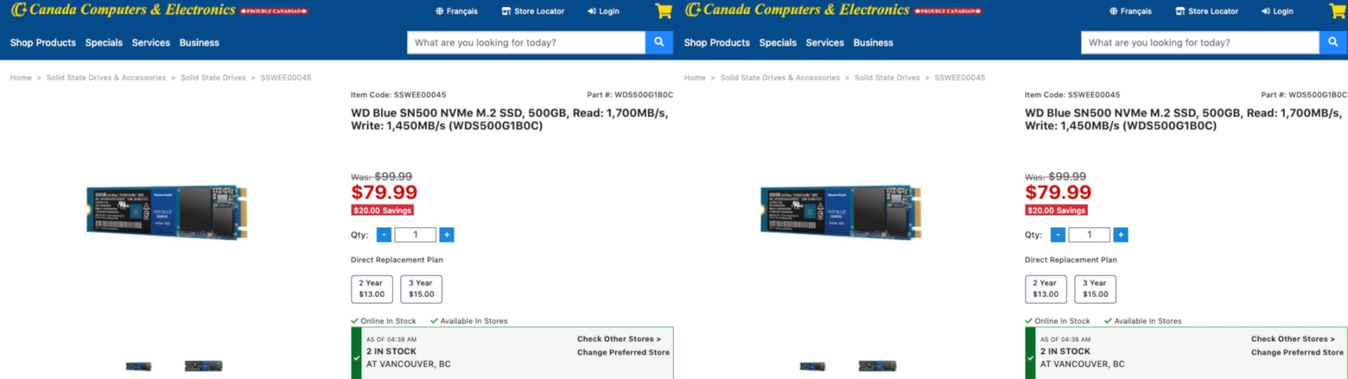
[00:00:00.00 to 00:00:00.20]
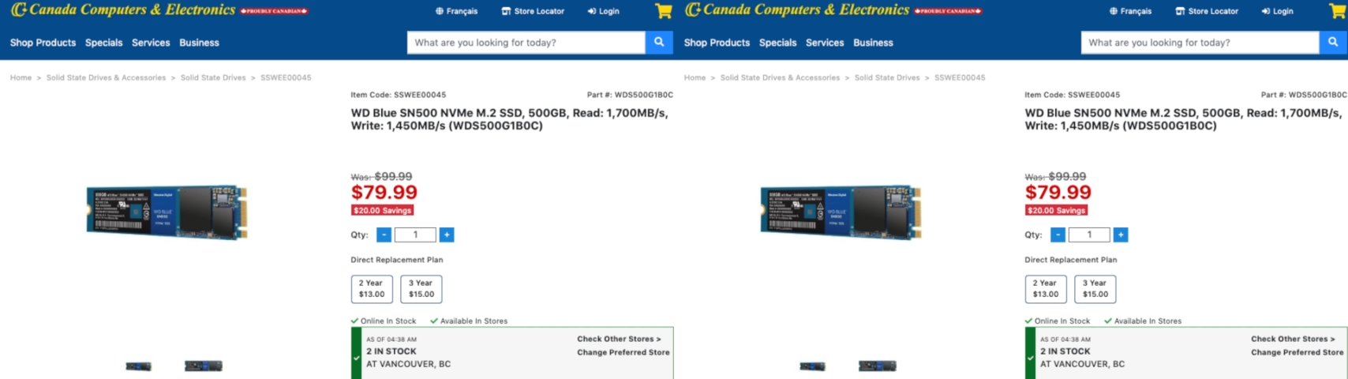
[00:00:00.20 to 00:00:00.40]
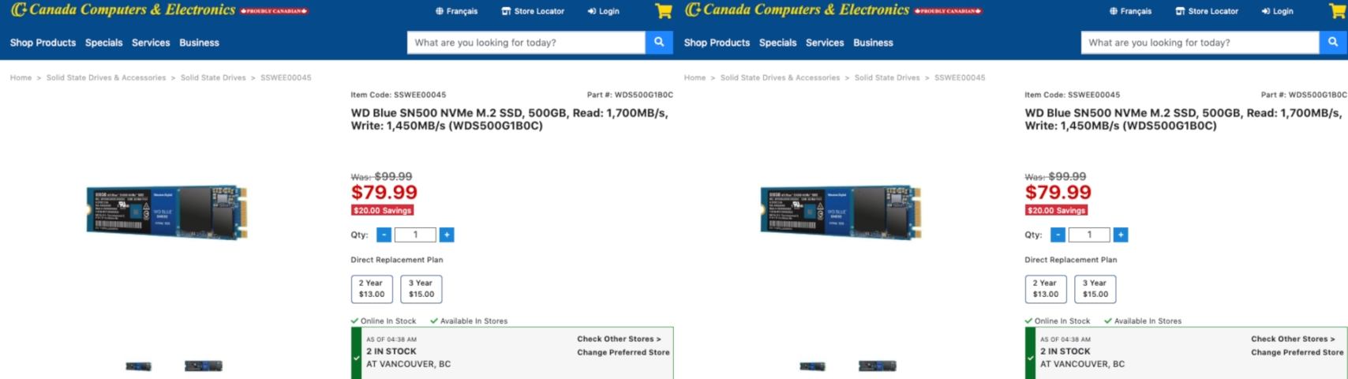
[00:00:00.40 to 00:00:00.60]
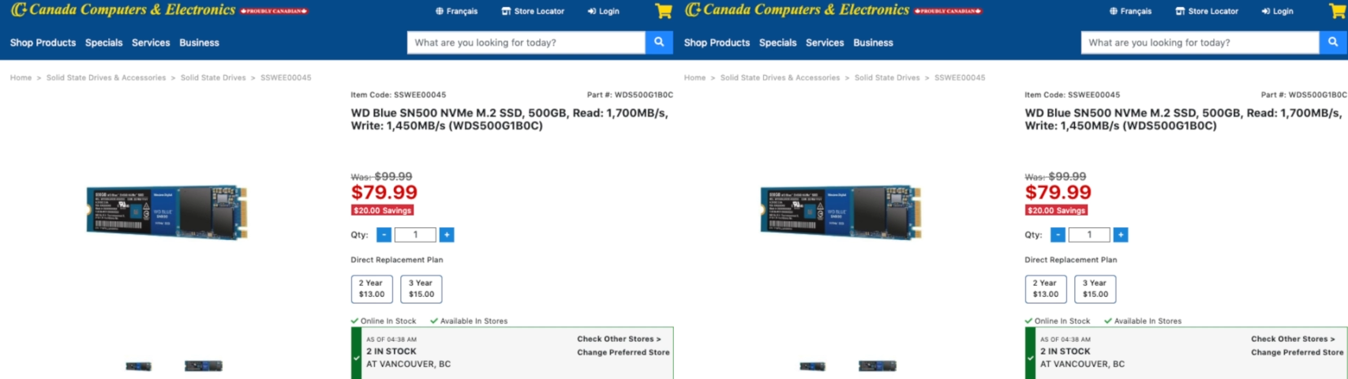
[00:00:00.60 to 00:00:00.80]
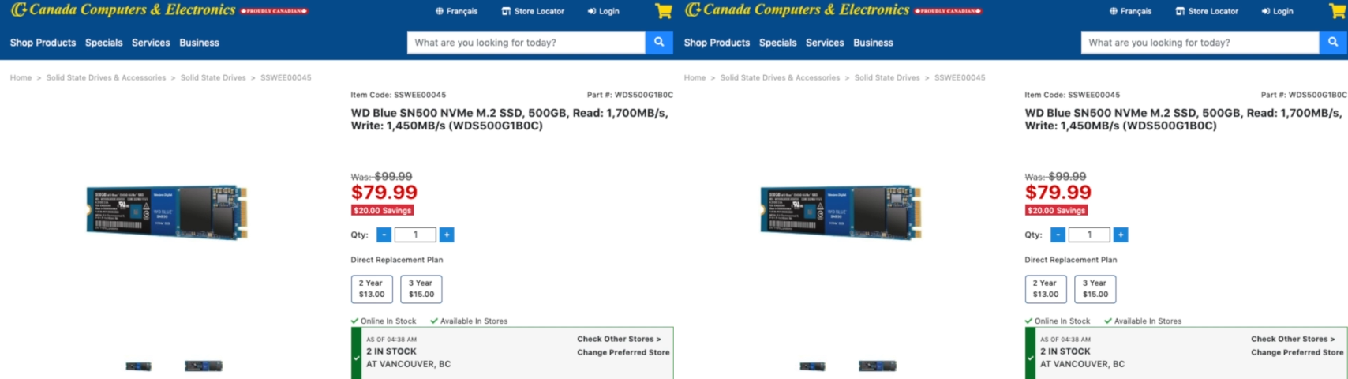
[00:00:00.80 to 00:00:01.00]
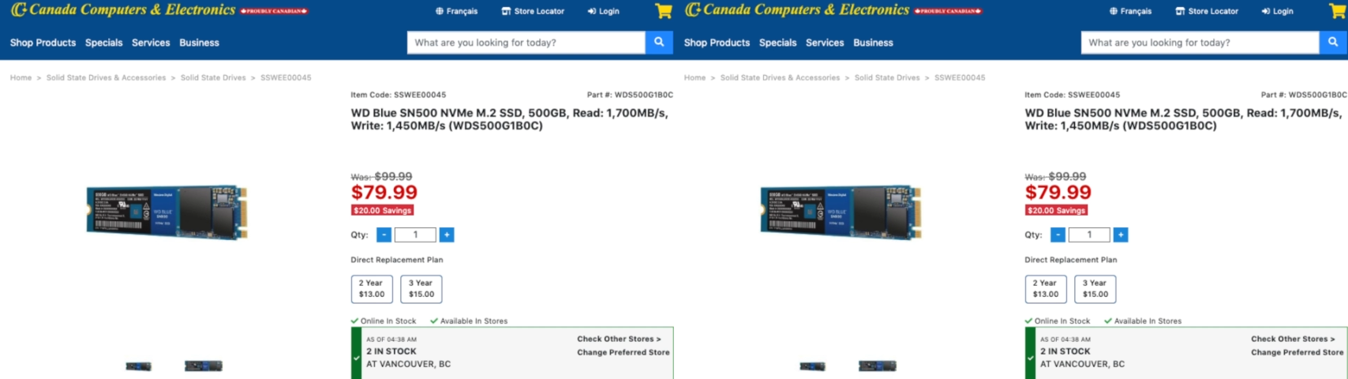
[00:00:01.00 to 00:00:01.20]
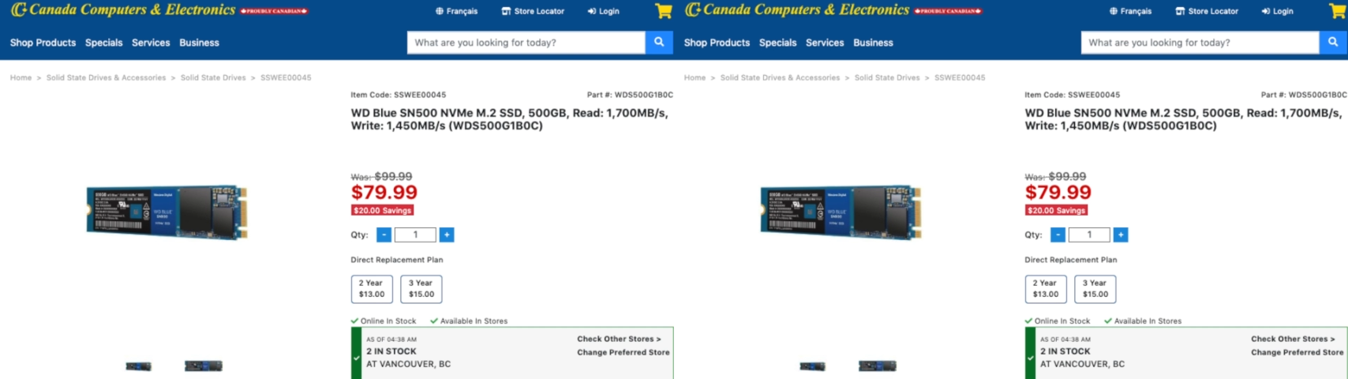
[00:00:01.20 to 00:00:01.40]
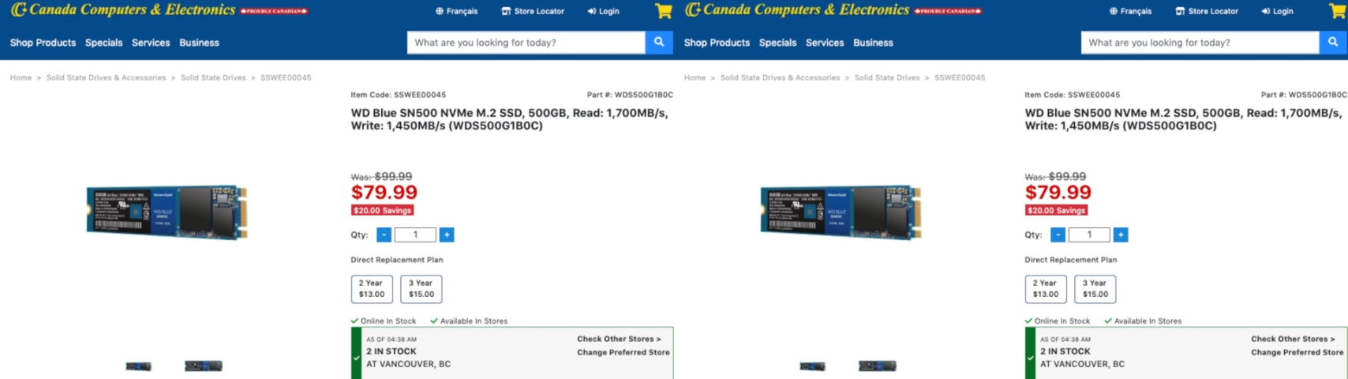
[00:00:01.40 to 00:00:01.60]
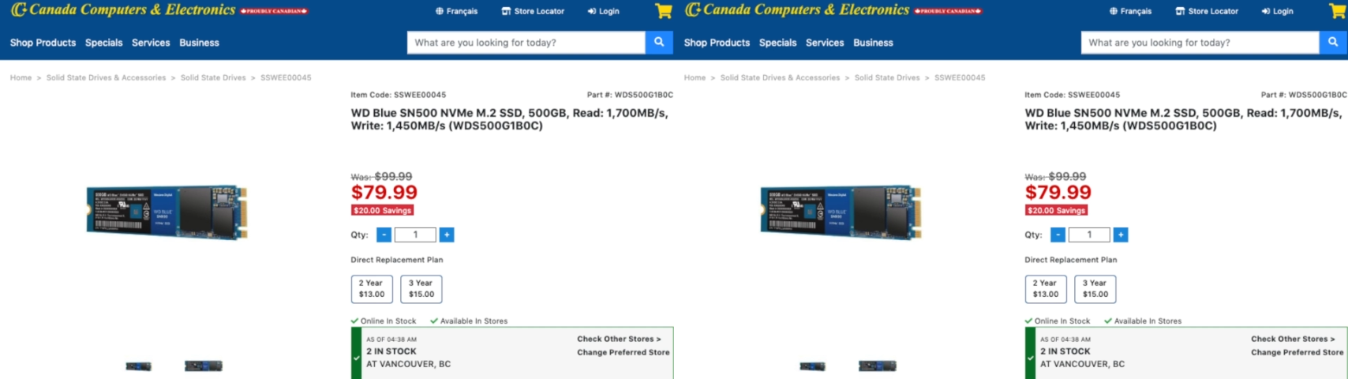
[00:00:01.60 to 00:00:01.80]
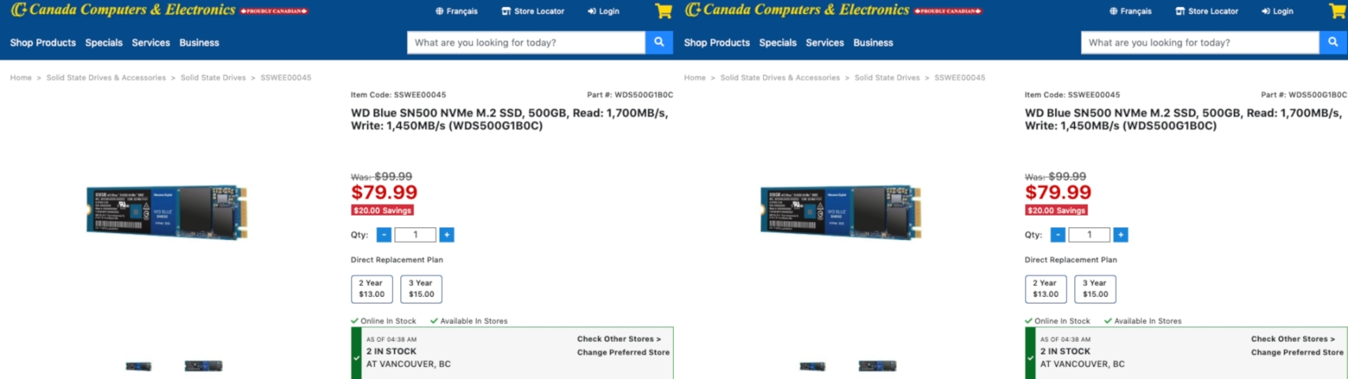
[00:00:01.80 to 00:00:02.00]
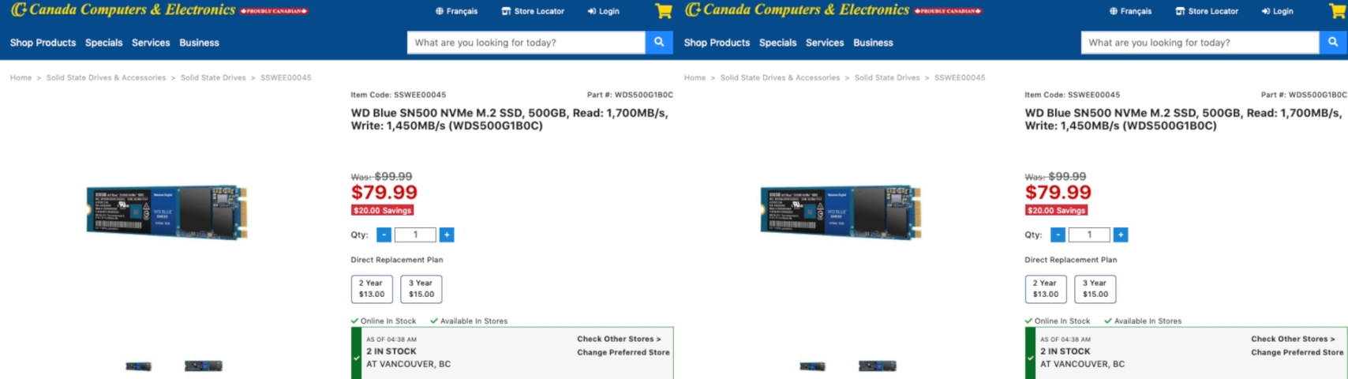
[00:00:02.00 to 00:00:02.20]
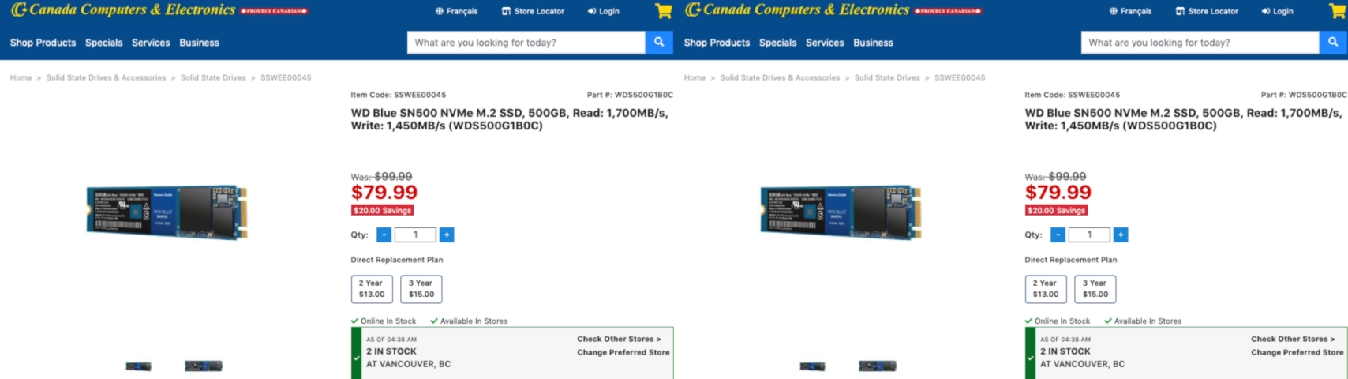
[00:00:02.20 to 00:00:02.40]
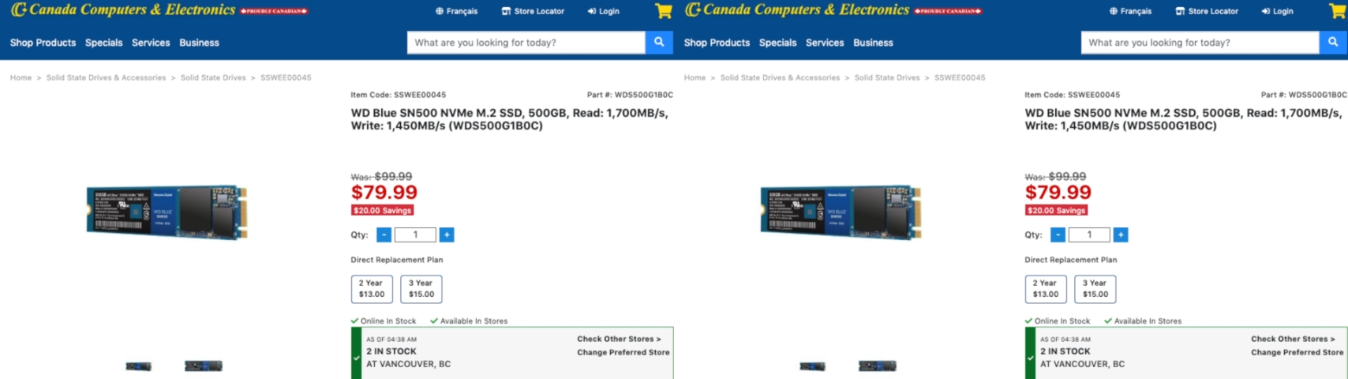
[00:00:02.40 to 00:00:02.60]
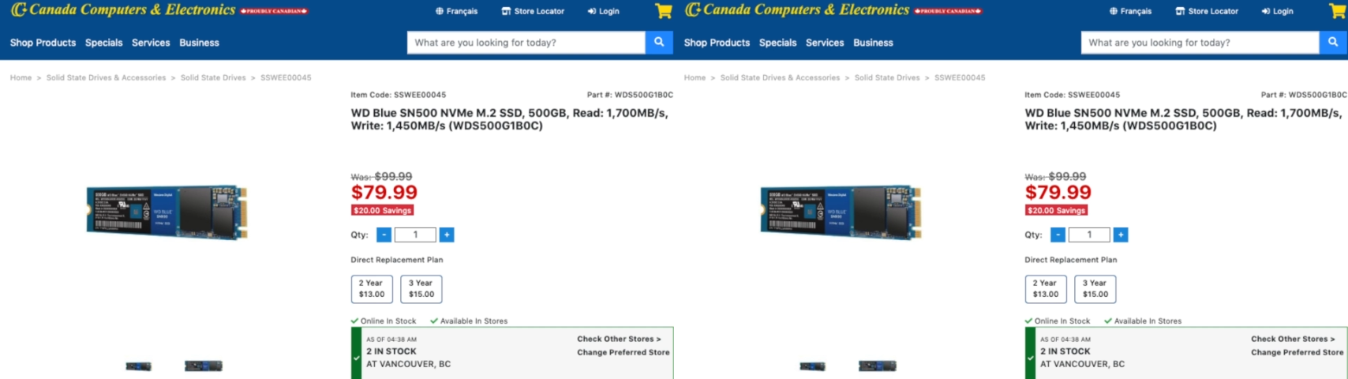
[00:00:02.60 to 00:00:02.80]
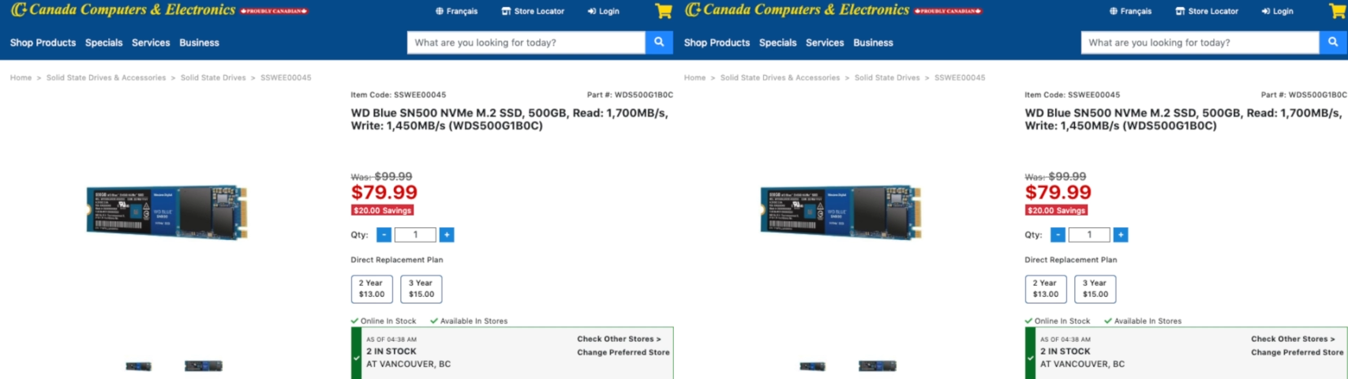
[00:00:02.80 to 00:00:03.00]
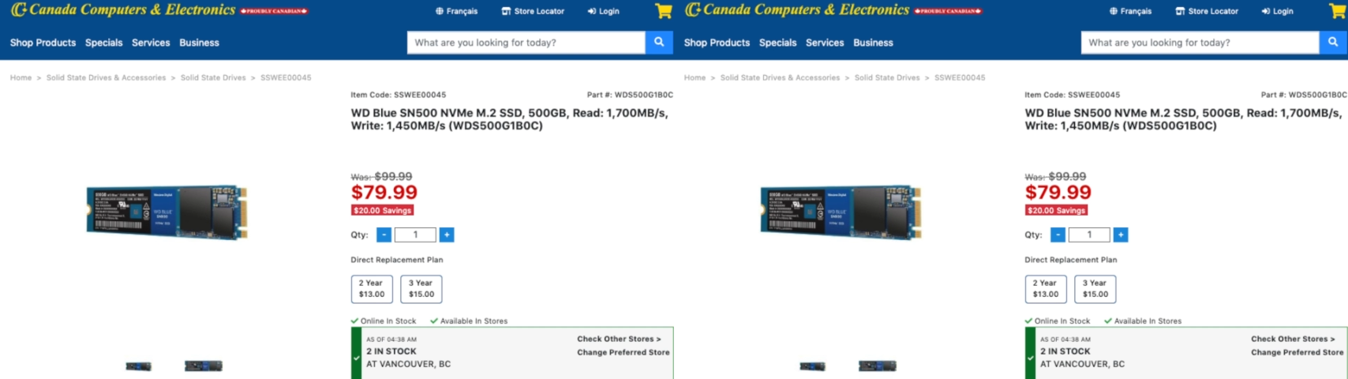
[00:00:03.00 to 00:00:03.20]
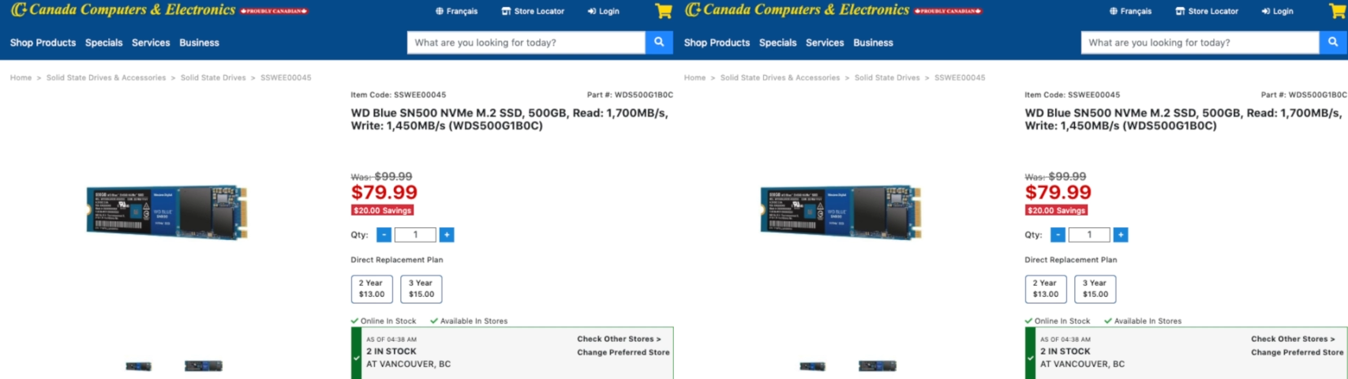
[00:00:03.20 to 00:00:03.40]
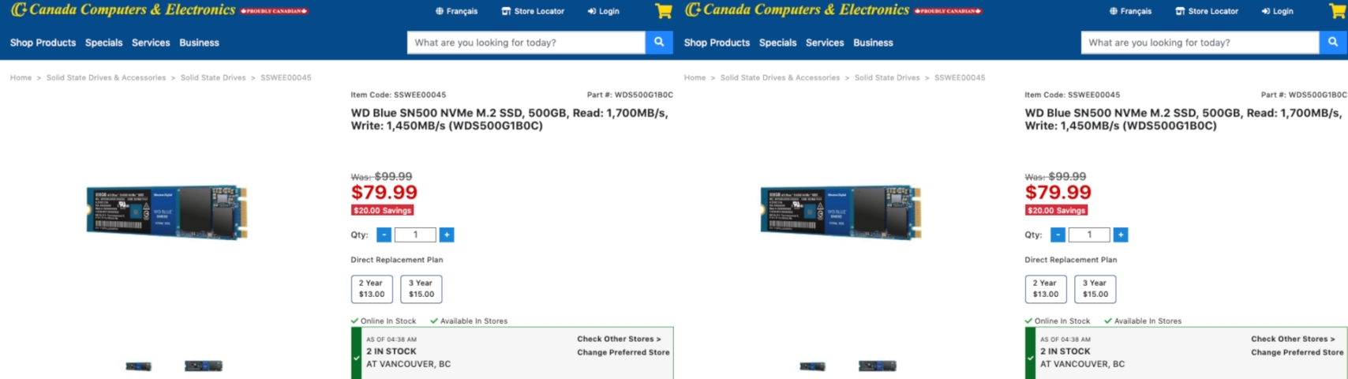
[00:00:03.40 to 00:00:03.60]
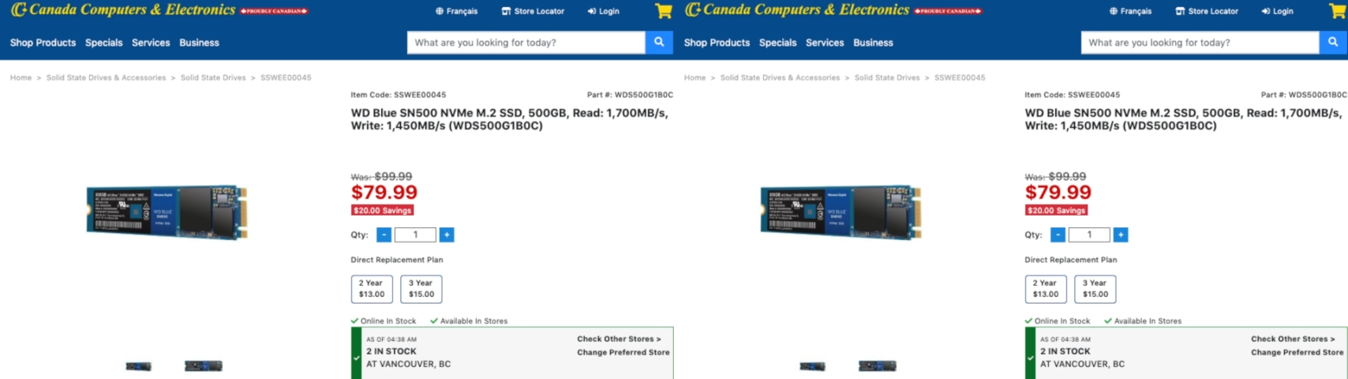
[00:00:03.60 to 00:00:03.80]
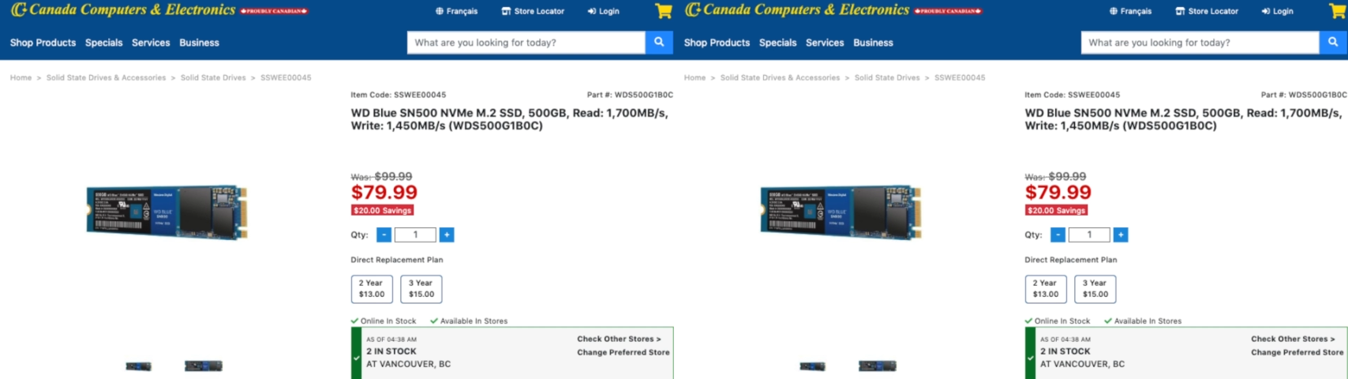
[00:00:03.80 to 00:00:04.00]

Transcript: Nobody's mouth can be seen.